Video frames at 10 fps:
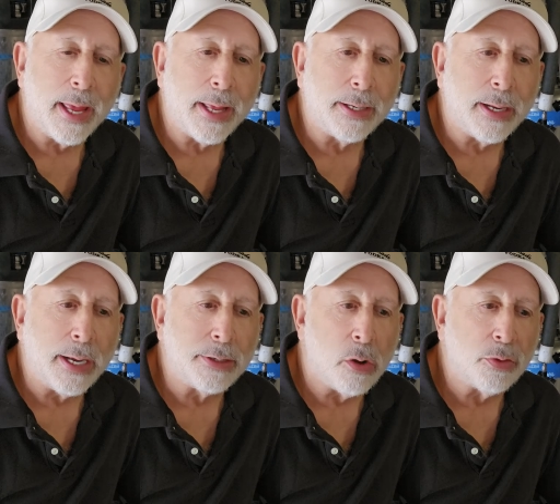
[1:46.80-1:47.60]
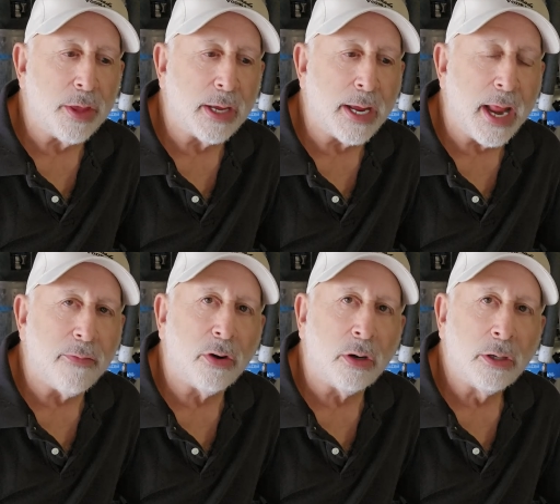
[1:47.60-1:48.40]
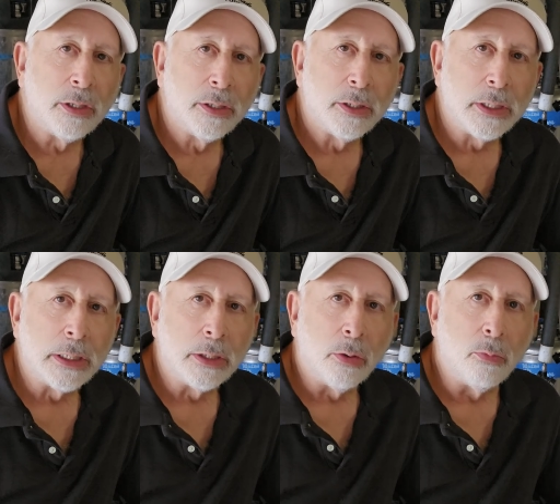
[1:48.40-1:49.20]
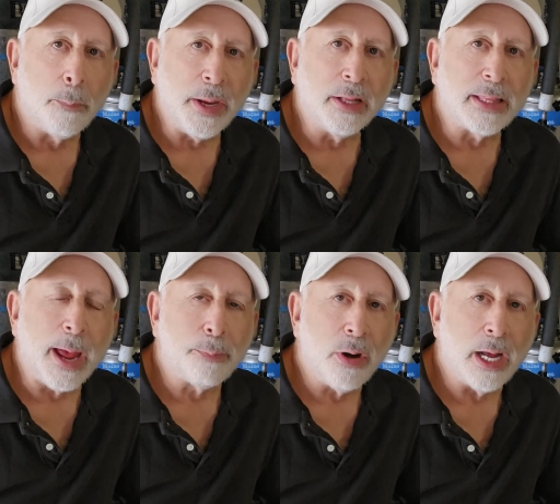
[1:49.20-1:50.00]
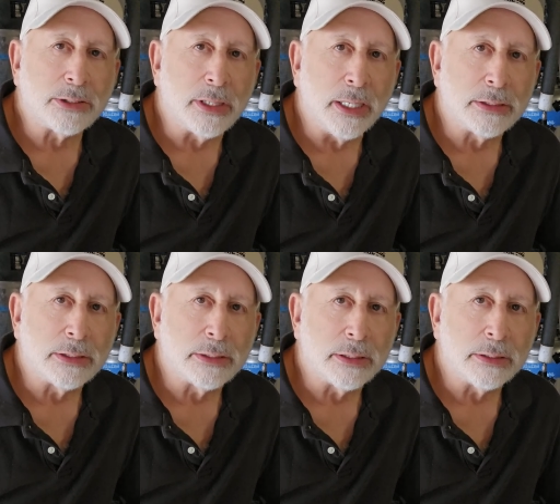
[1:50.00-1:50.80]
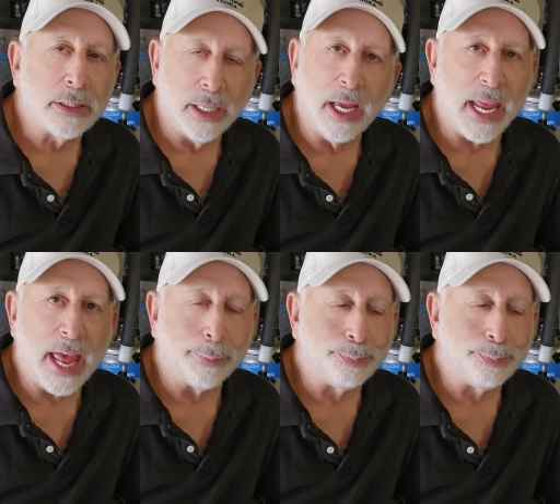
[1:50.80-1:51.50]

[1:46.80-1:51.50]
and I don't think I'd ever repeat that process again.